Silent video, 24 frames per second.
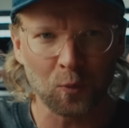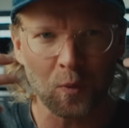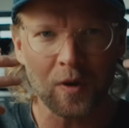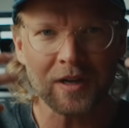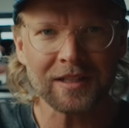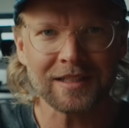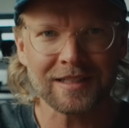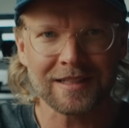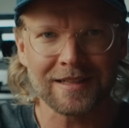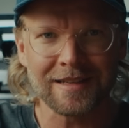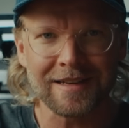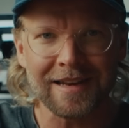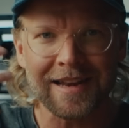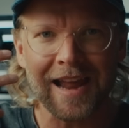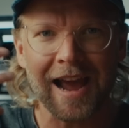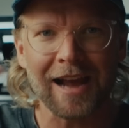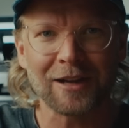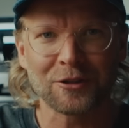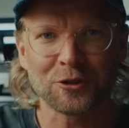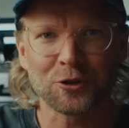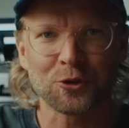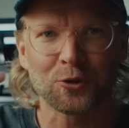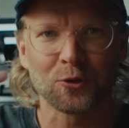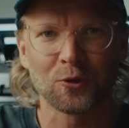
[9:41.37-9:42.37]
What's
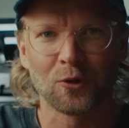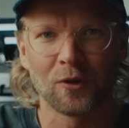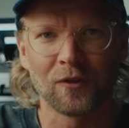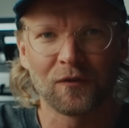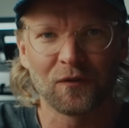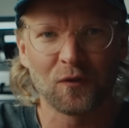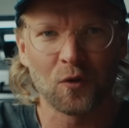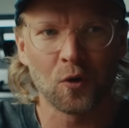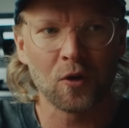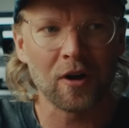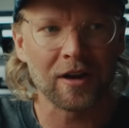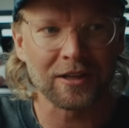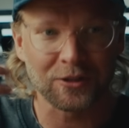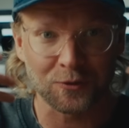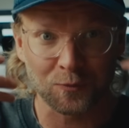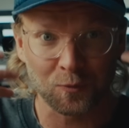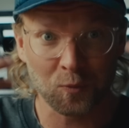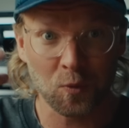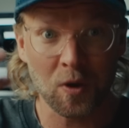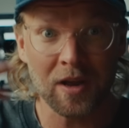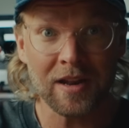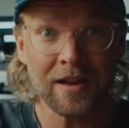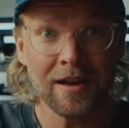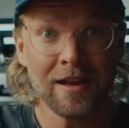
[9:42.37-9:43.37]
natural for us?
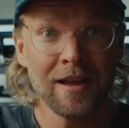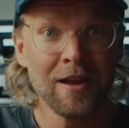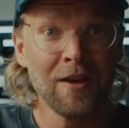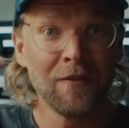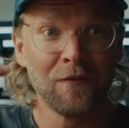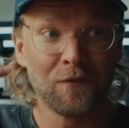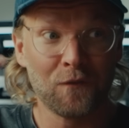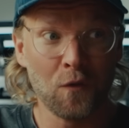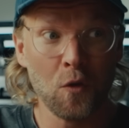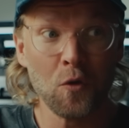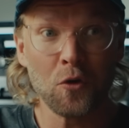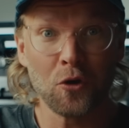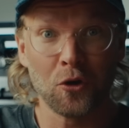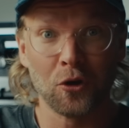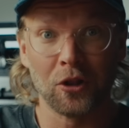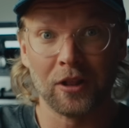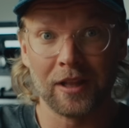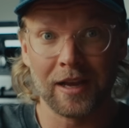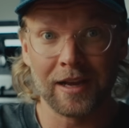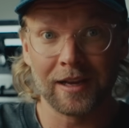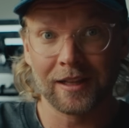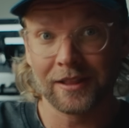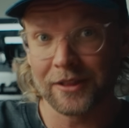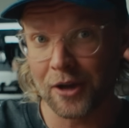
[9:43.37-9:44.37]
What focal
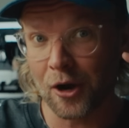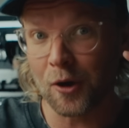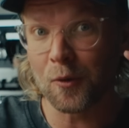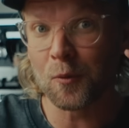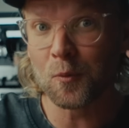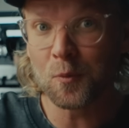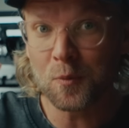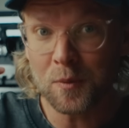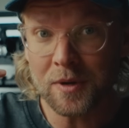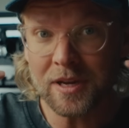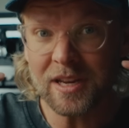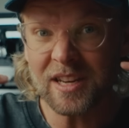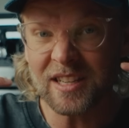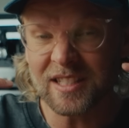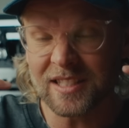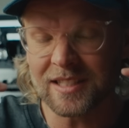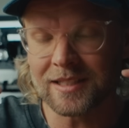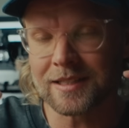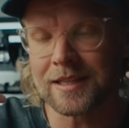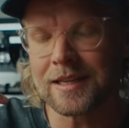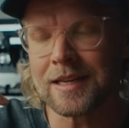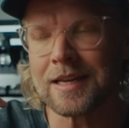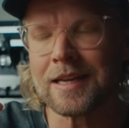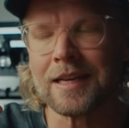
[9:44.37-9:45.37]
length are we
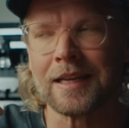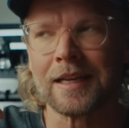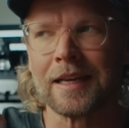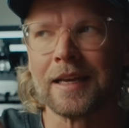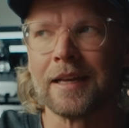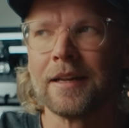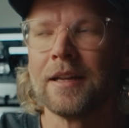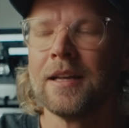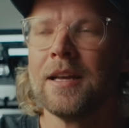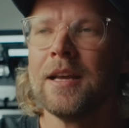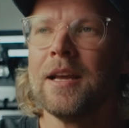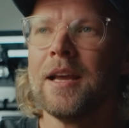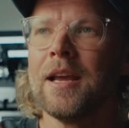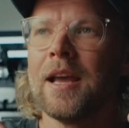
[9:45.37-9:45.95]
seeing in?